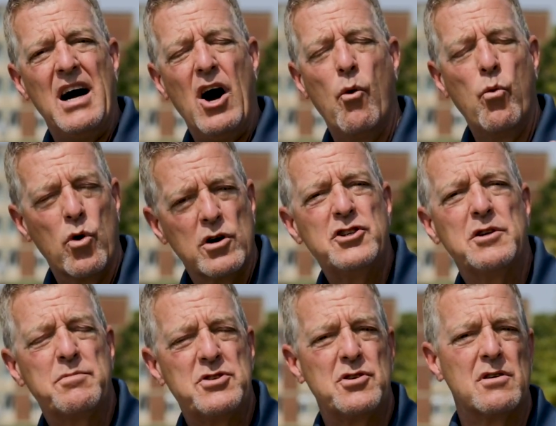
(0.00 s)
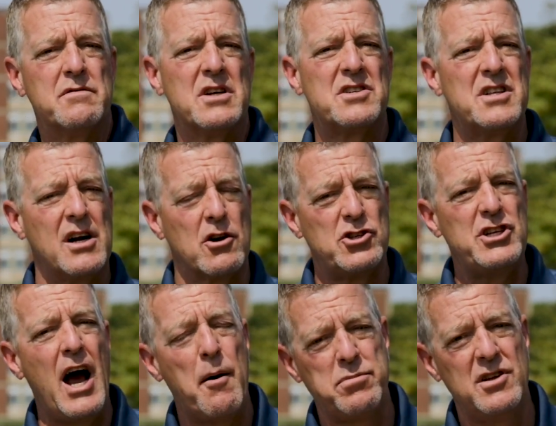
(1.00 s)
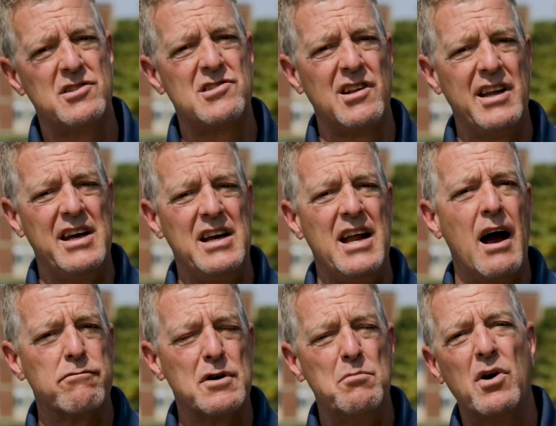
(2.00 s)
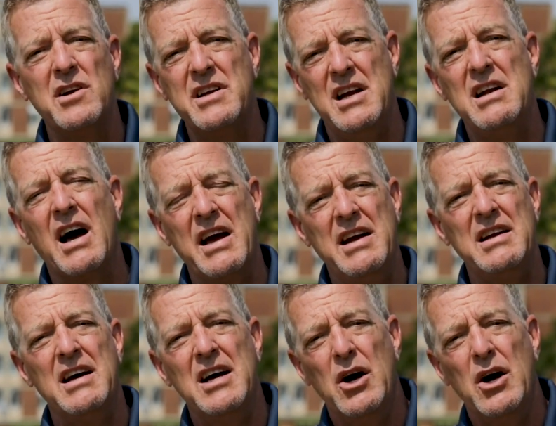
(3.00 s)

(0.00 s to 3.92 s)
uh, worship service that our chaplains lead every Monday night,